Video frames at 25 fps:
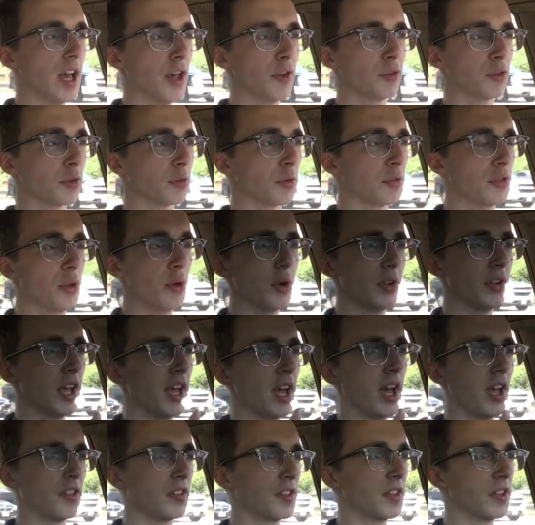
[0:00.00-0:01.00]
analyzers with
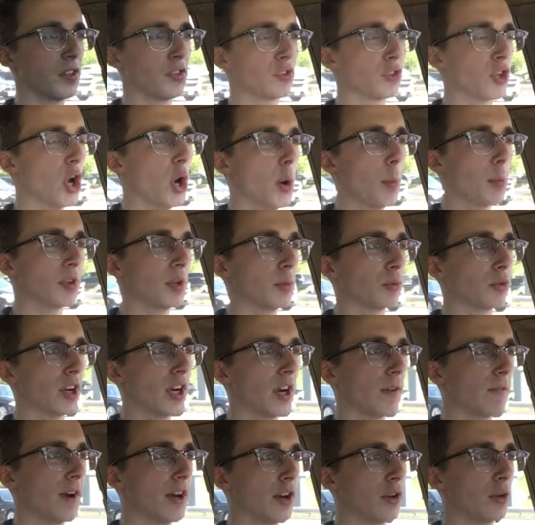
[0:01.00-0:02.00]
the old oscilloscopes,
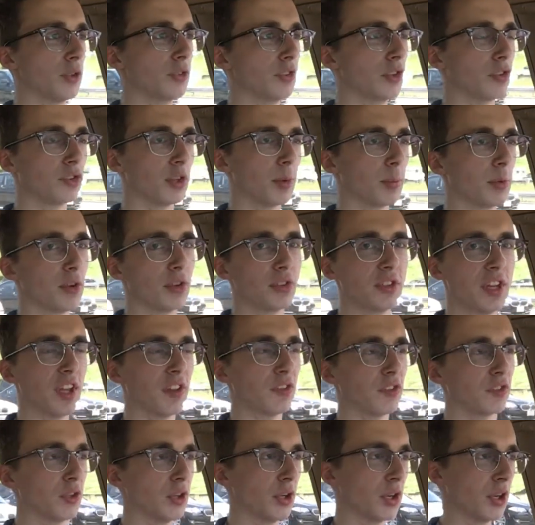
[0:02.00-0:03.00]
and I'm trying to find an old
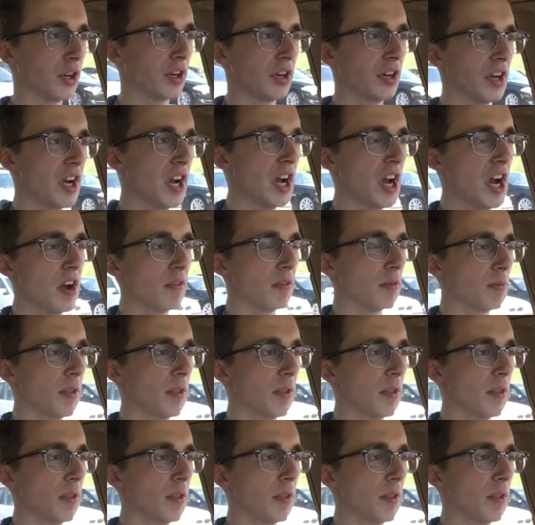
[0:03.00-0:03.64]
distributor tester